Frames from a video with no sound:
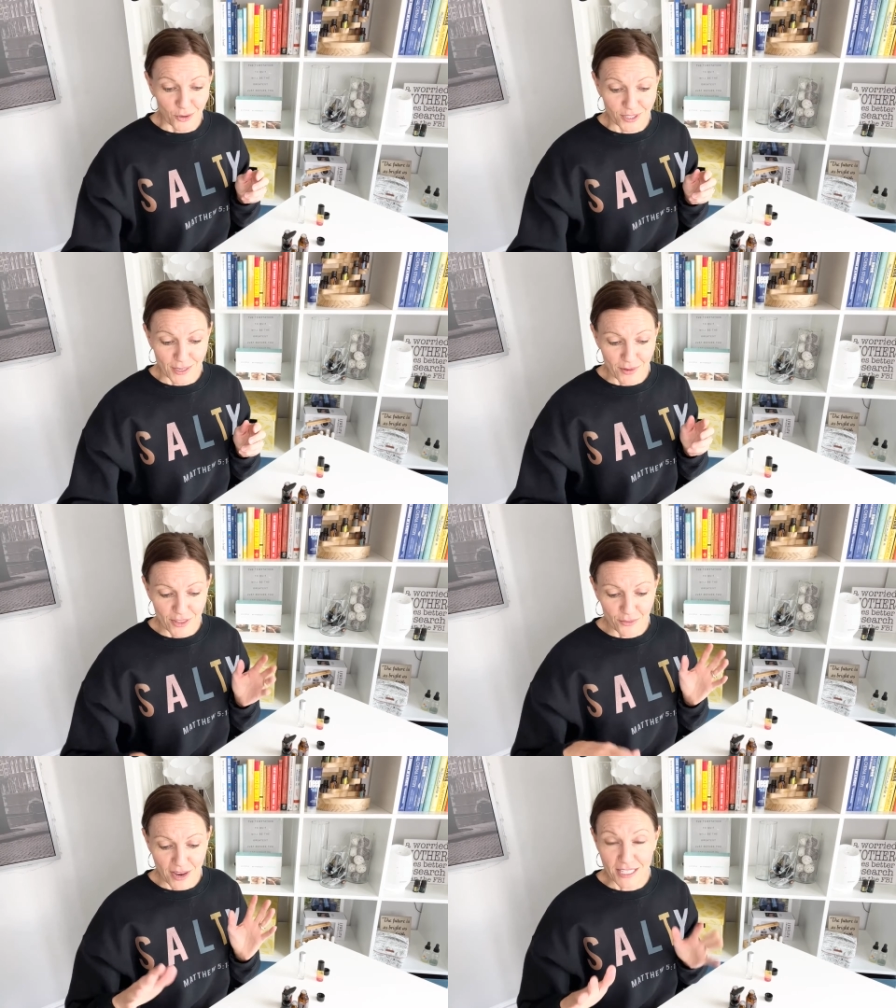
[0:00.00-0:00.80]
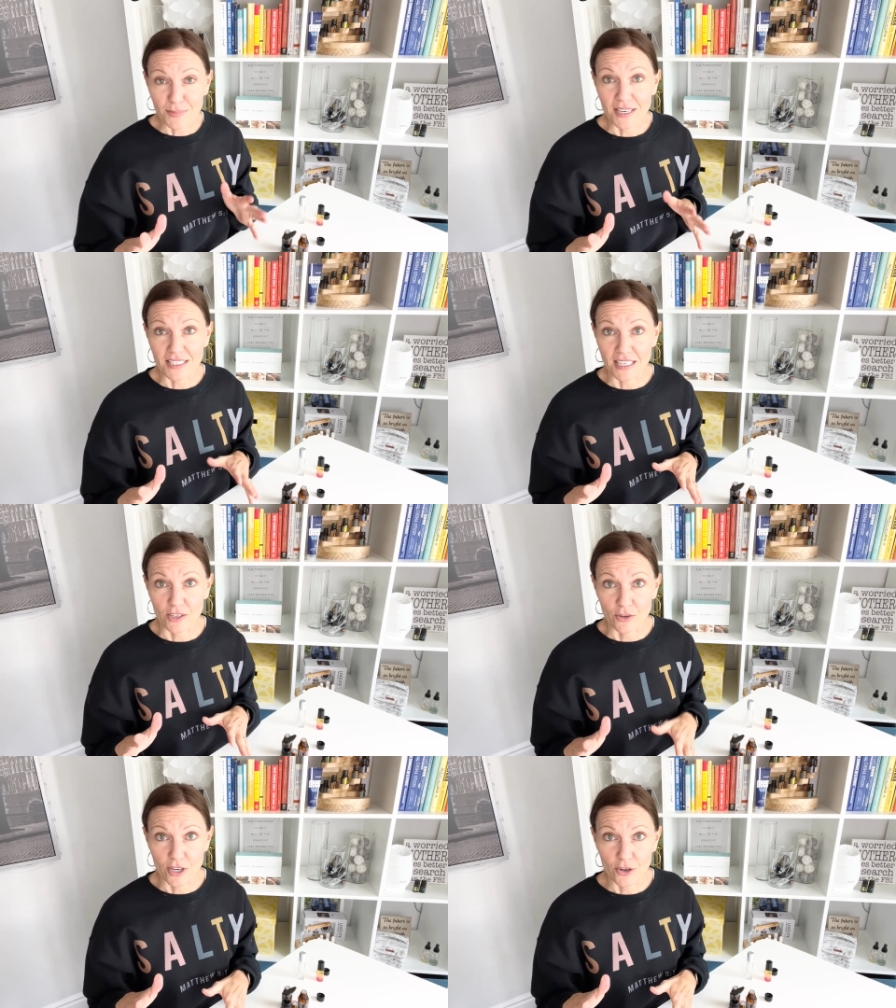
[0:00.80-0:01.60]
some of the recipes that
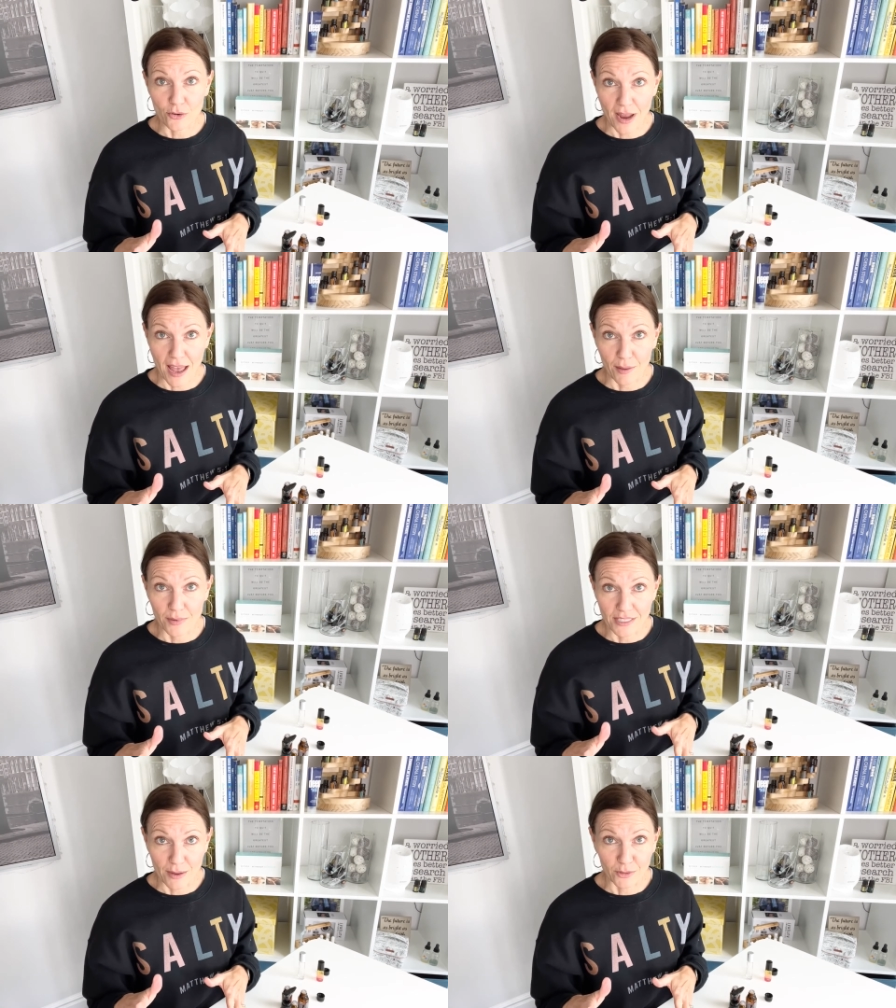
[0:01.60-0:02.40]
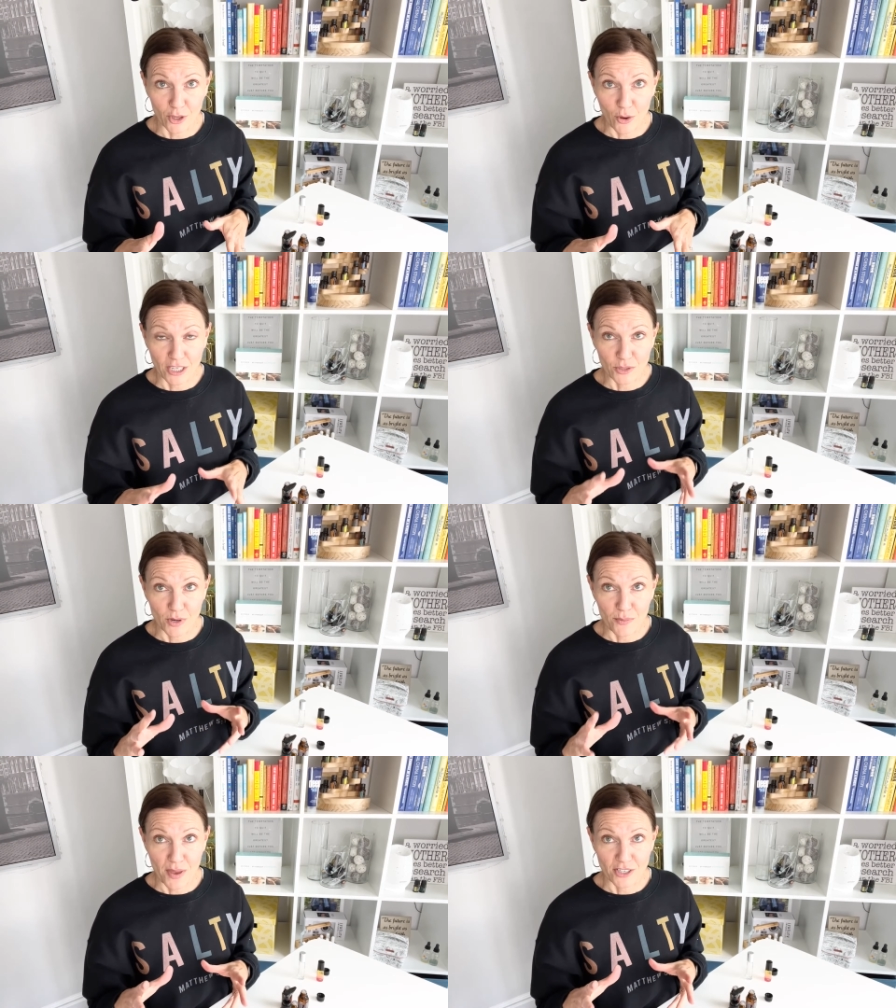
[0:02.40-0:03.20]
you can grab down below, I just want
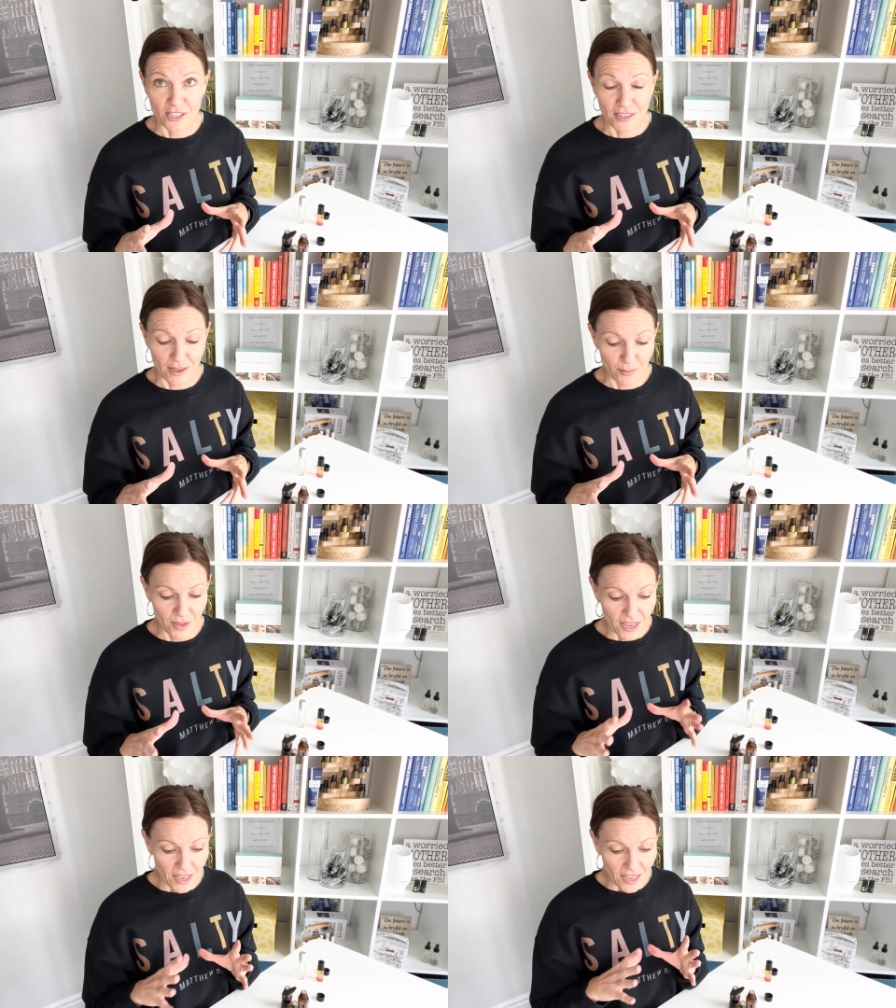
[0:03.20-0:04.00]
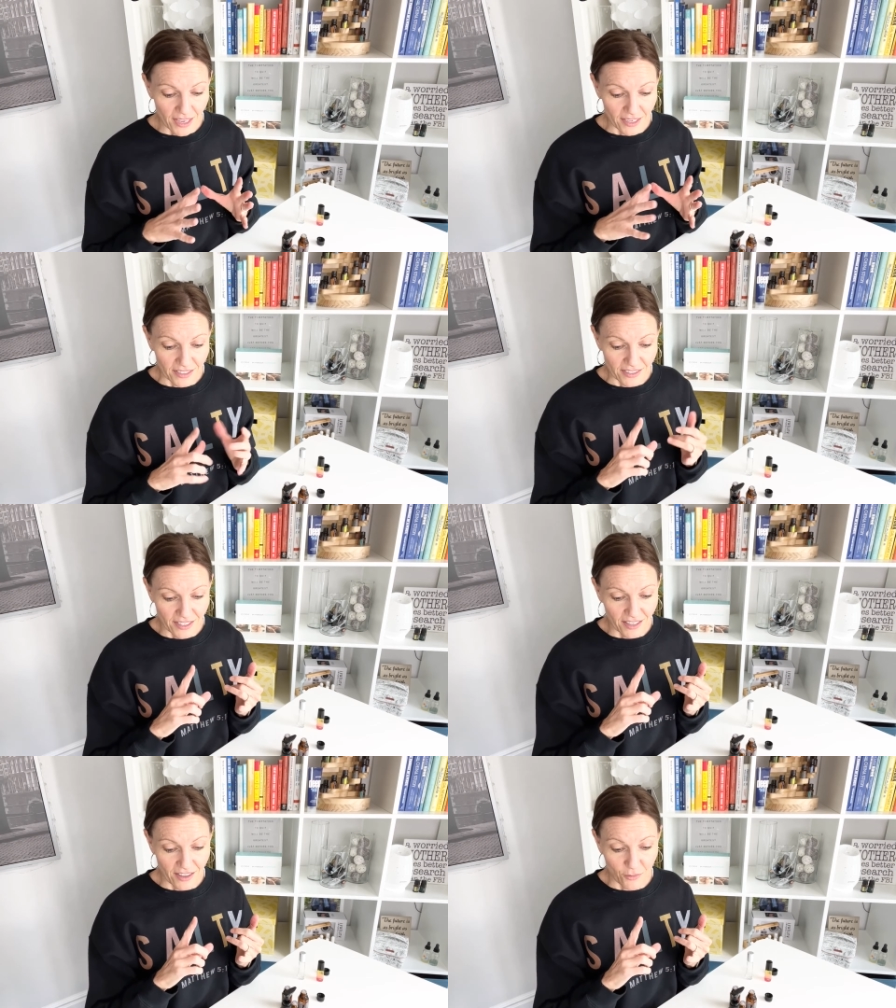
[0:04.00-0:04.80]
to mention them, is
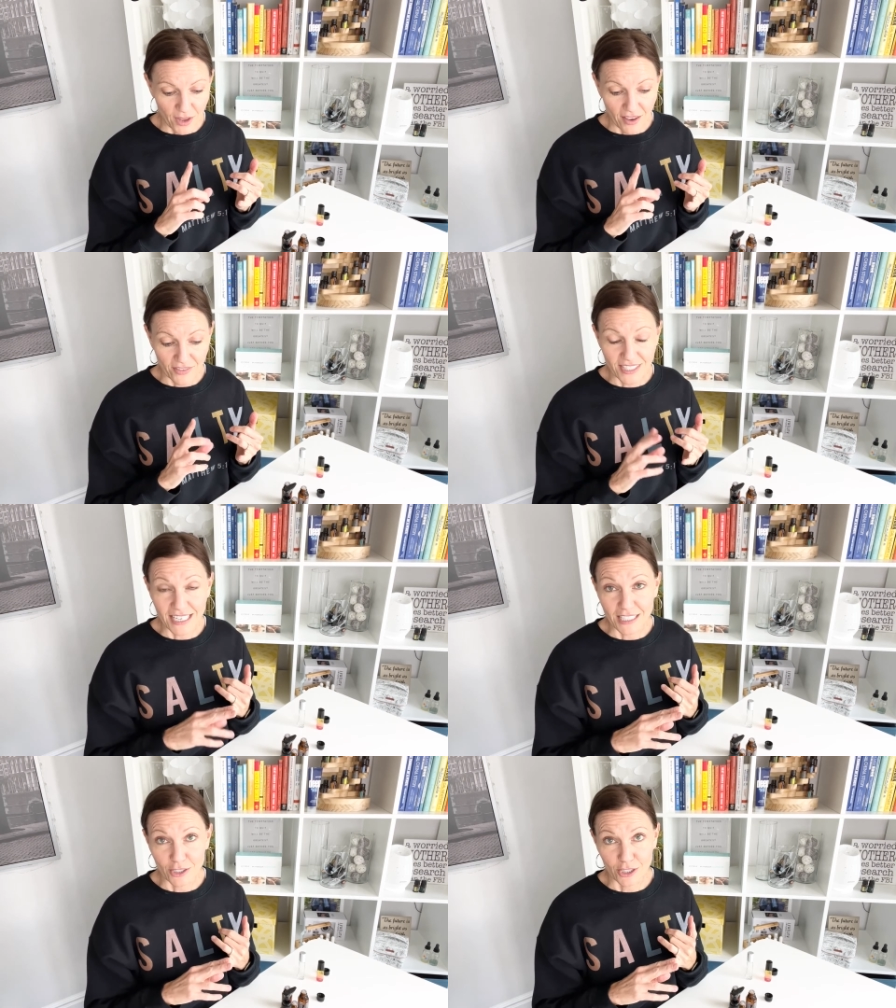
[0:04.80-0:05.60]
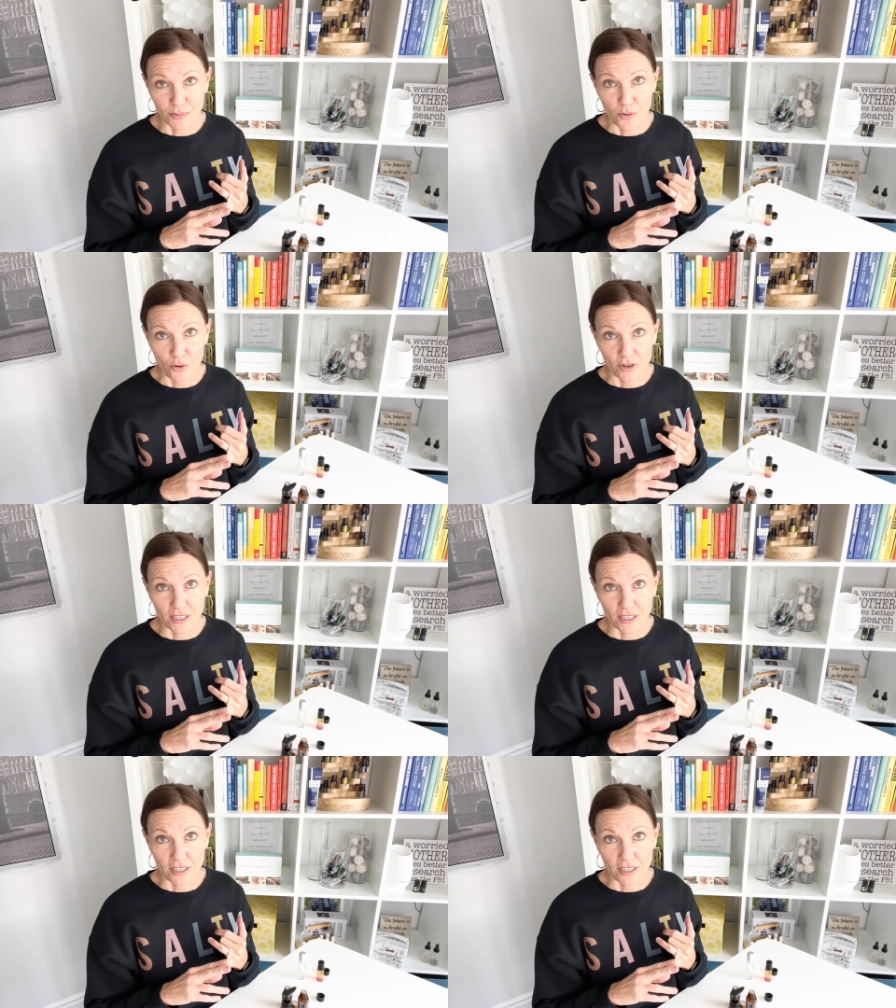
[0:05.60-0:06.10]
we have seasonal support.